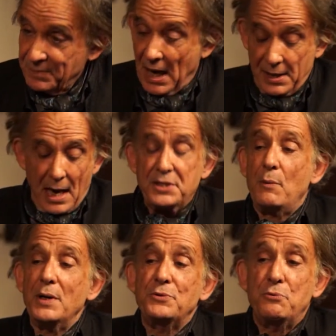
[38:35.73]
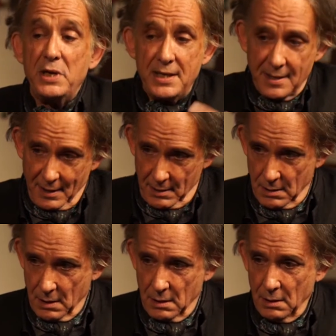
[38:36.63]
And as I was reading
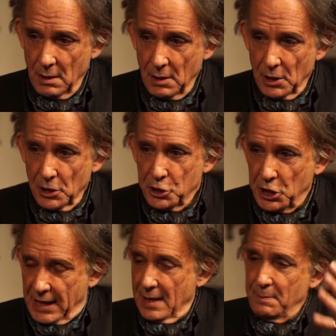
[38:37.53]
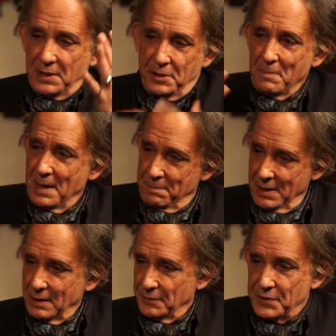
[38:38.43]
her, she came into my
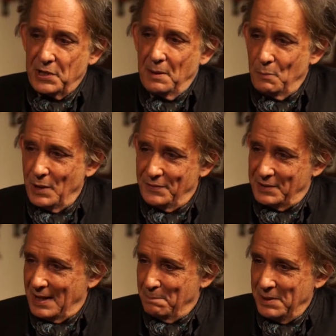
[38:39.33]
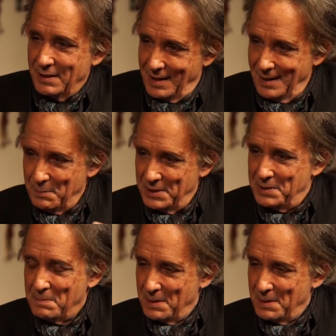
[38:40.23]
being in the same way that Kabir came into my